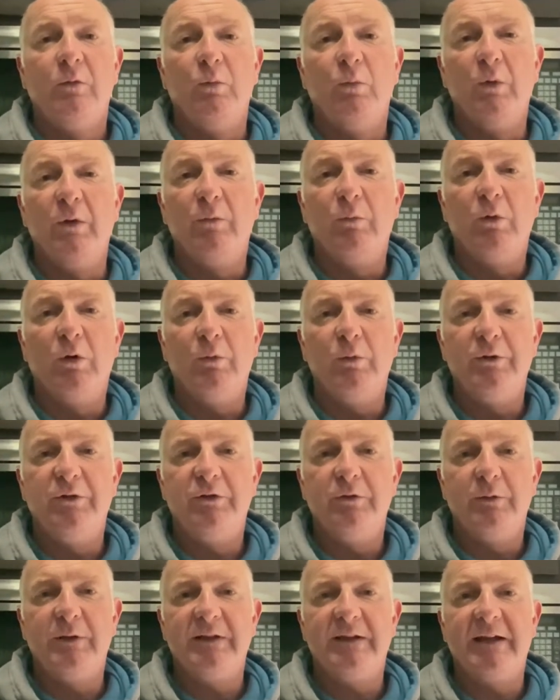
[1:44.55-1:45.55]
with what we're
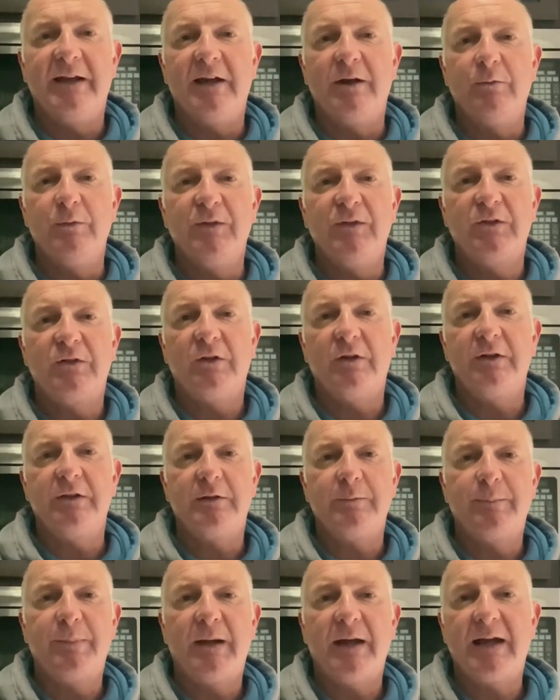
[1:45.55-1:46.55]
doing now, we started
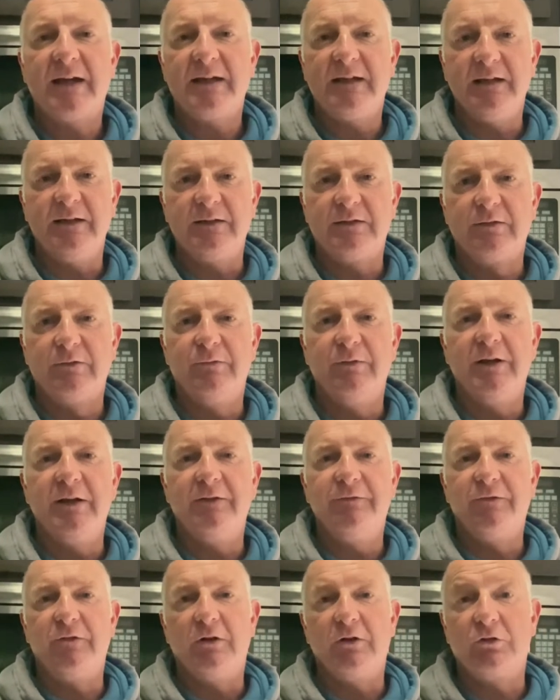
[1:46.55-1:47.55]
to pack it
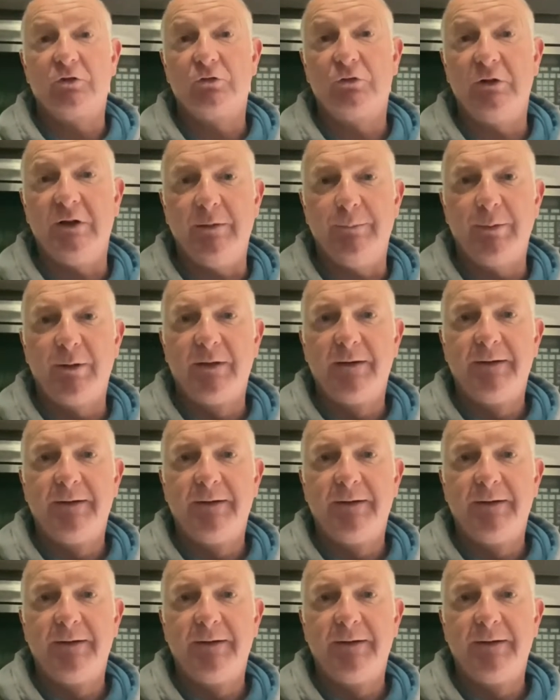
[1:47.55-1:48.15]
ready for our trip.